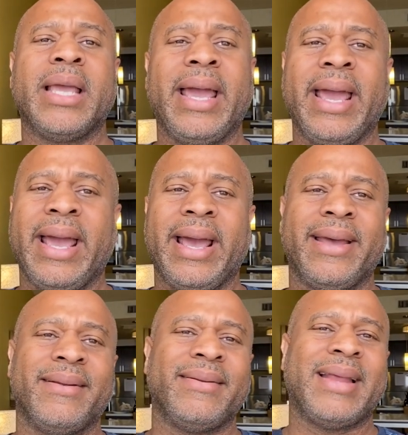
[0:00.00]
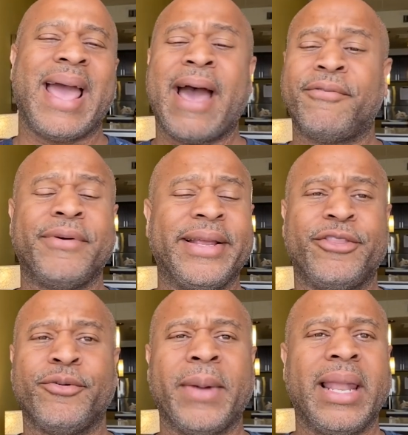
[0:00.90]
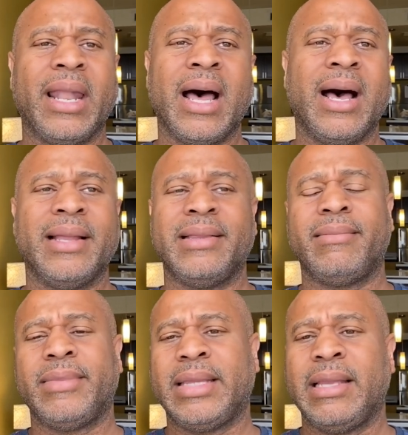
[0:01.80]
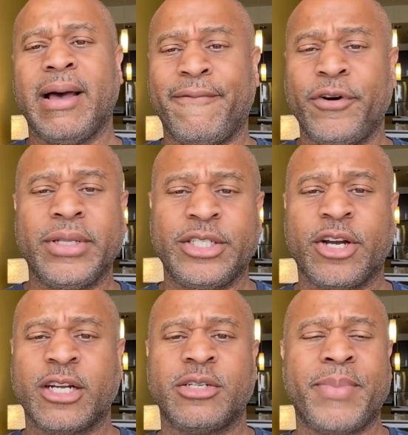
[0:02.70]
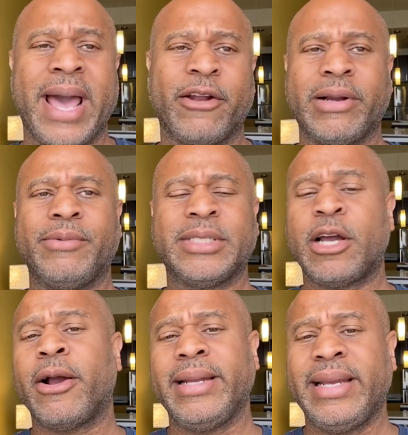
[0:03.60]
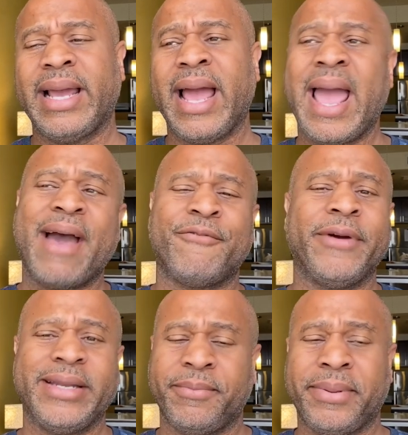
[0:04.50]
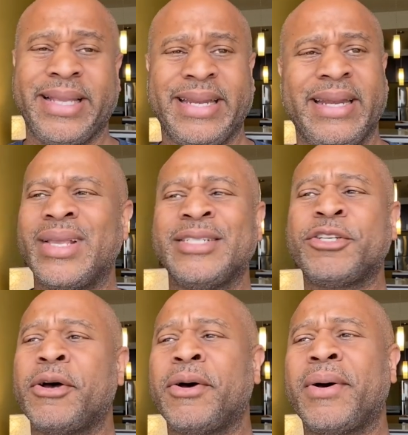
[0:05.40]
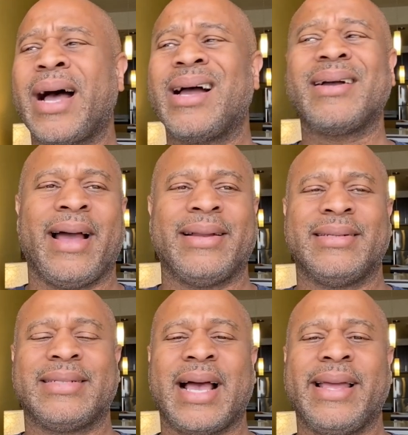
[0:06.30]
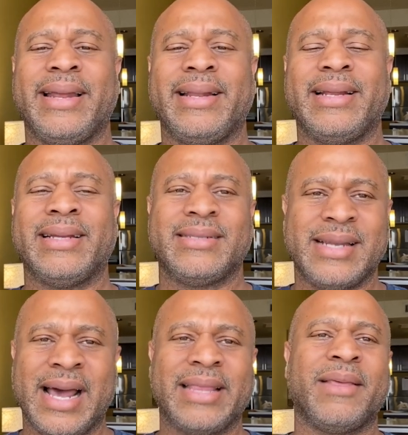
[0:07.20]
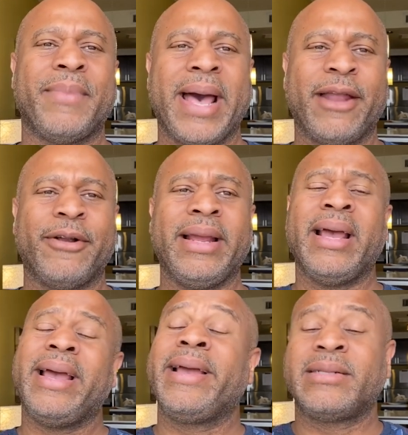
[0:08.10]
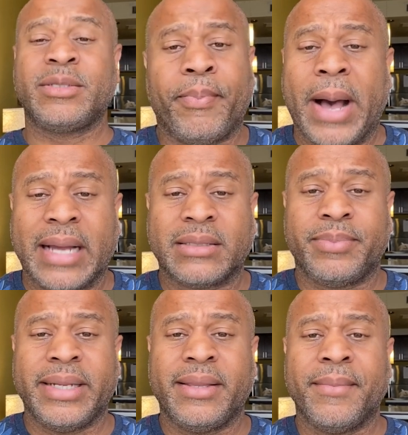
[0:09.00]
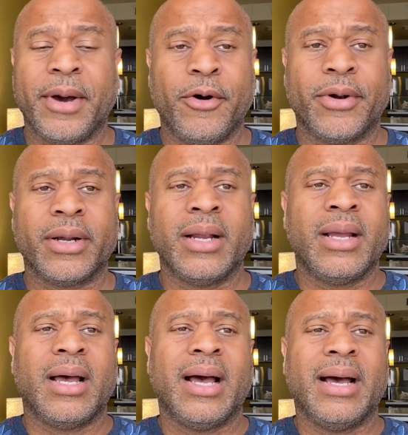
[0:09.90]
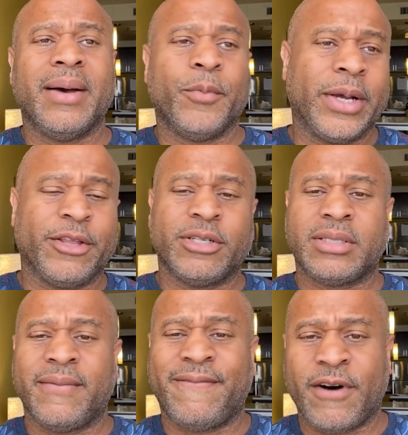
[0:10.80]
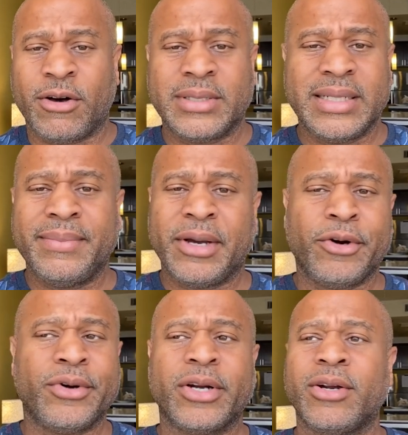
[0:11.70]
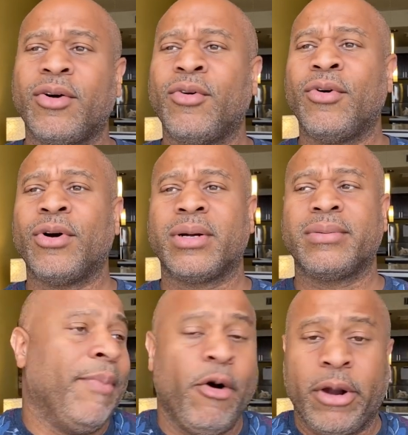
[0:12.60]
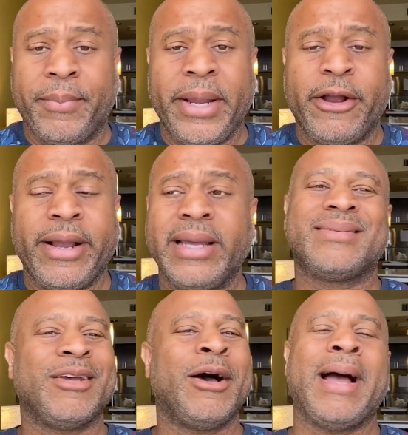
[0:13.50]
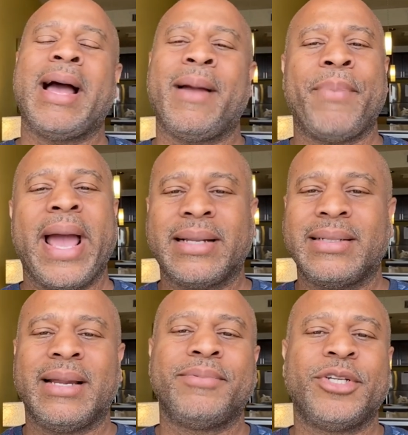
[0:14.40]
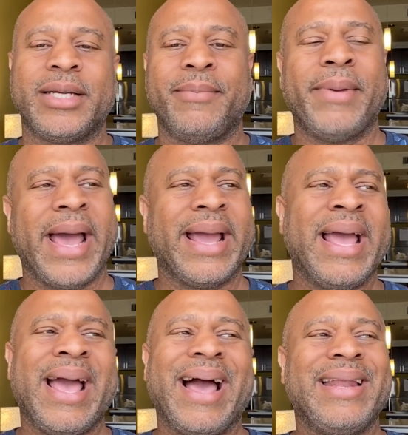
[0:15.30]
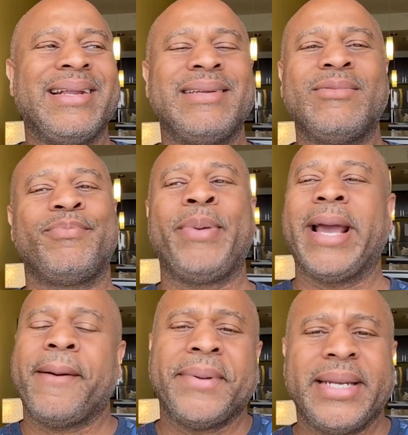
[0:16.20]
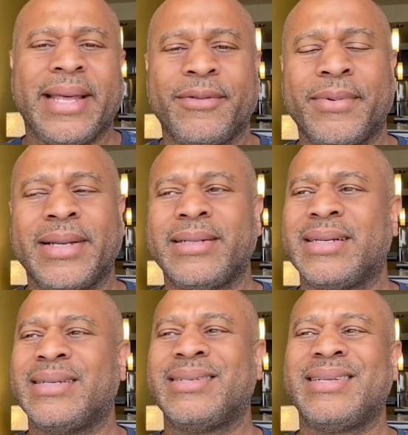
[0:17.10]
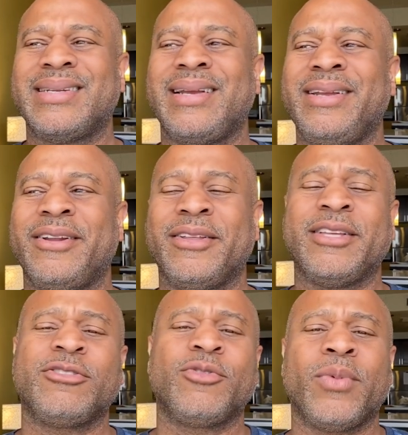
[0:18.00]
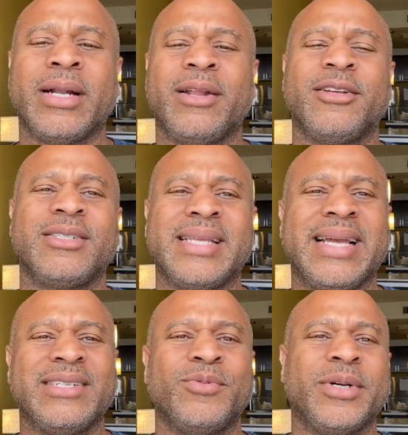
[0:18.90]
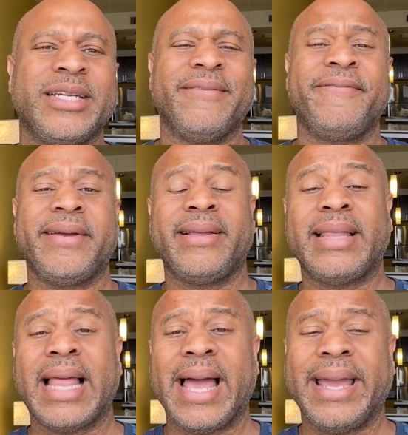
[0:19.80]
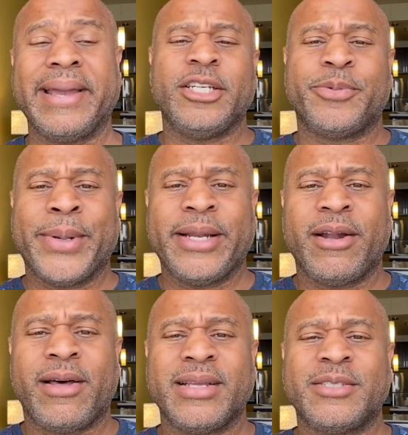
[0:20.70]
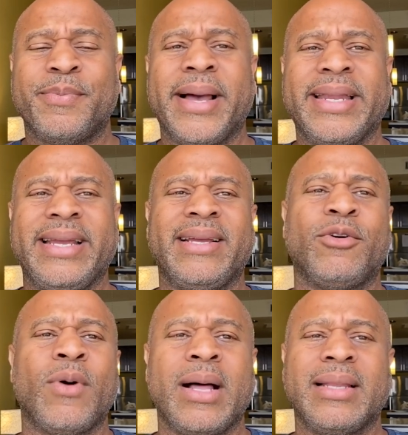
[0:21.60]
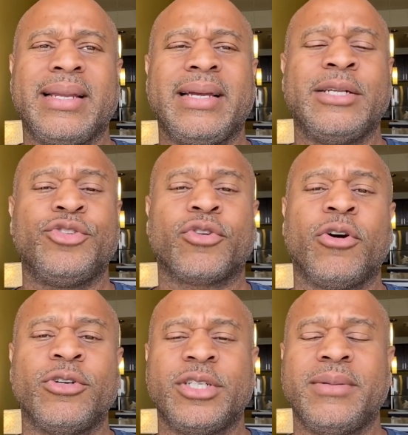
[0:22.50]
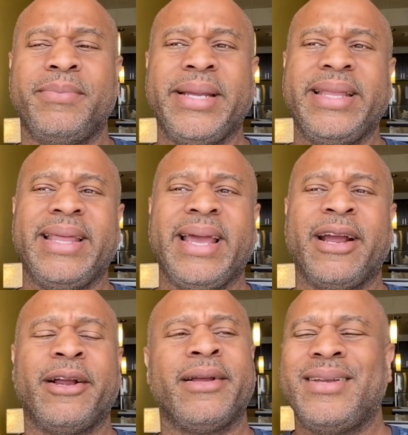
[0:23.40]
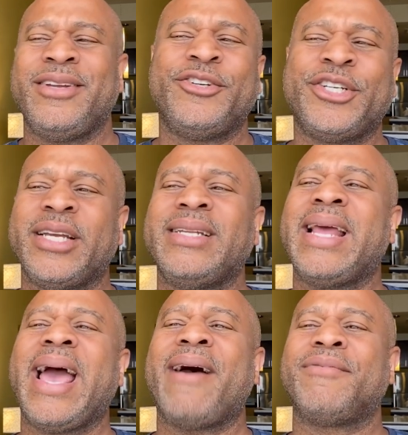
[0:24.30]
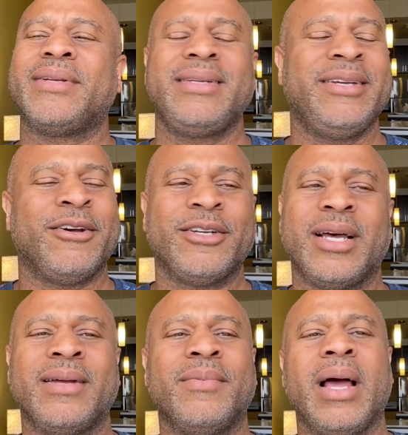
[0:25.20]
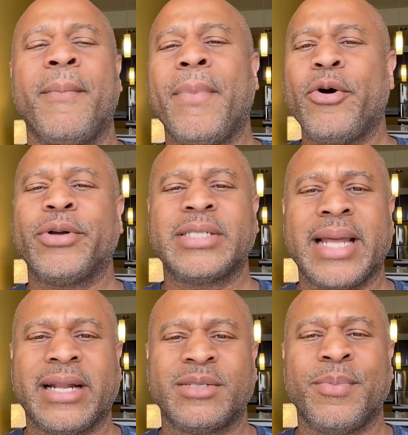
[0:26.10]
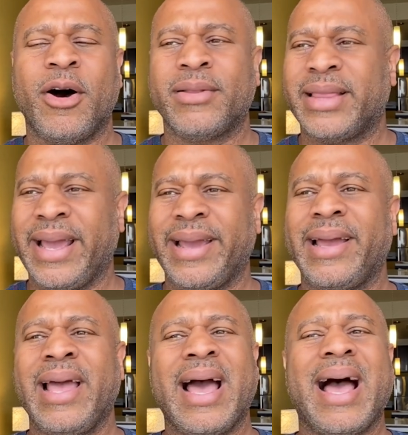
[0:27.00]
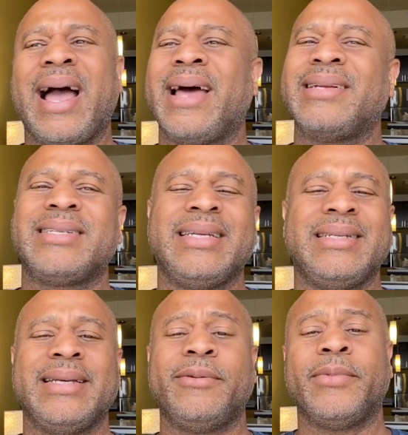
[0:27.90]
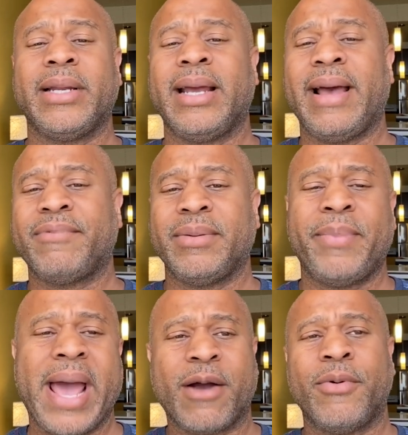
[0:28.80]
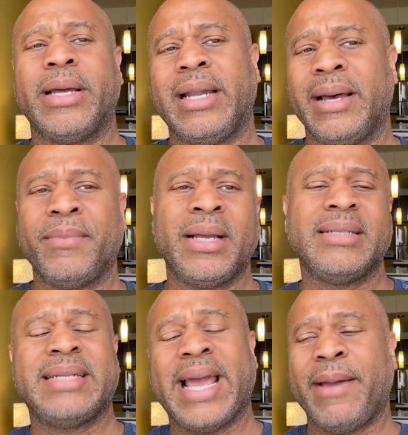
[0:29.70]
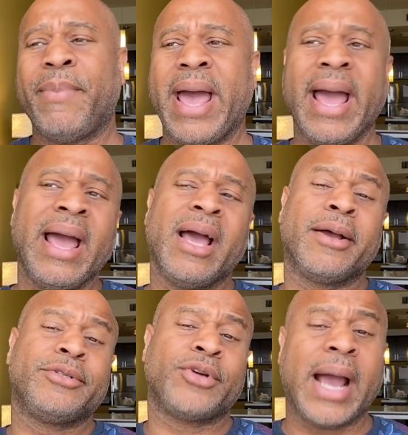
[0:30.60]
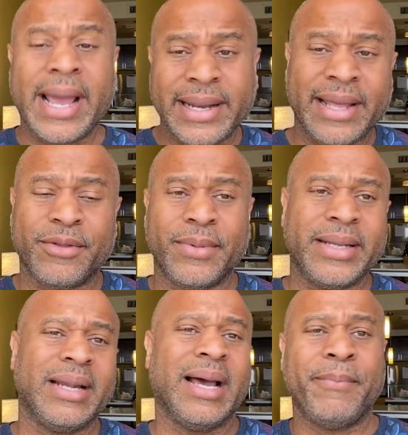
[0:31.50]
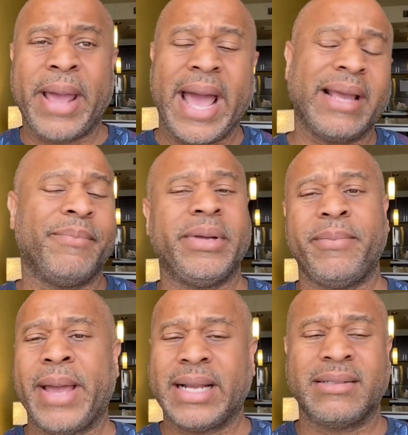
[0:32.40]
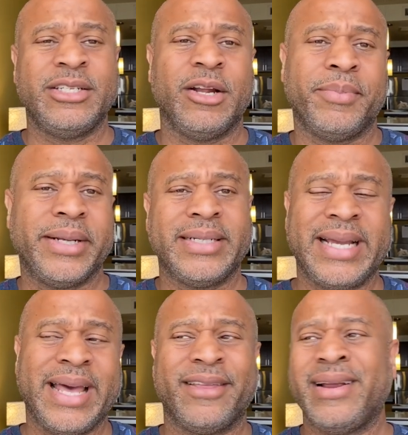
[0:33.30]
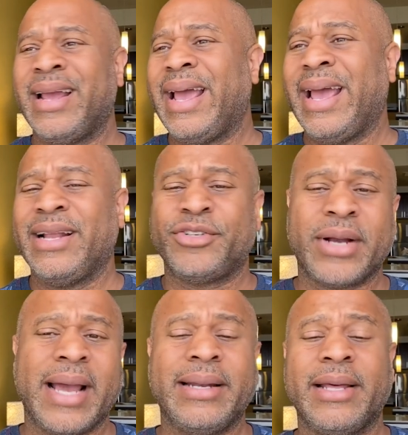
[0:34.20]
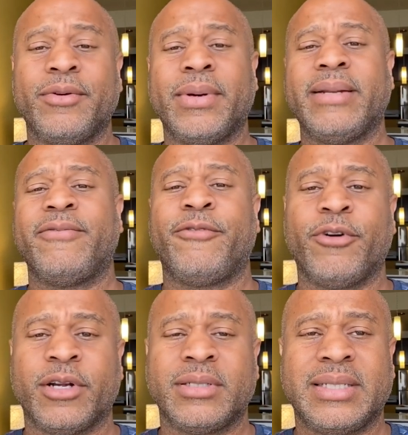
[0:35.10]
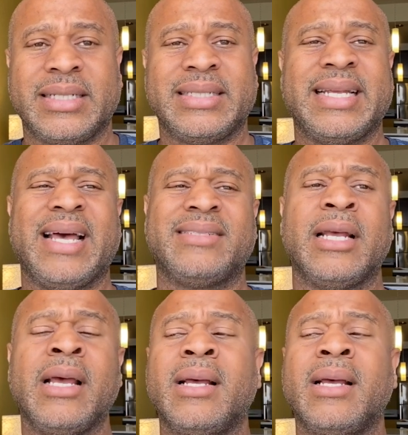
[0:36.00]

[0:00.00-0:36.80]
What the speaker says: And halfway through my lawn, a fully charged battery was already halfway depleted. So I decided it's not the battery. It's possibly the mower, whether it's a faulty mower or mower period. So I packed it up, took it back. I didn't pick up another one because, you know, those are one of those things where feel like you're spending all this money, quality control should be there. You shouldn't have to, you know, a mower is not a small thing. I honestly didn't want to have to pack one up, take it back, try another one, unpack it, put it back, you know, put it together, and try another one for success.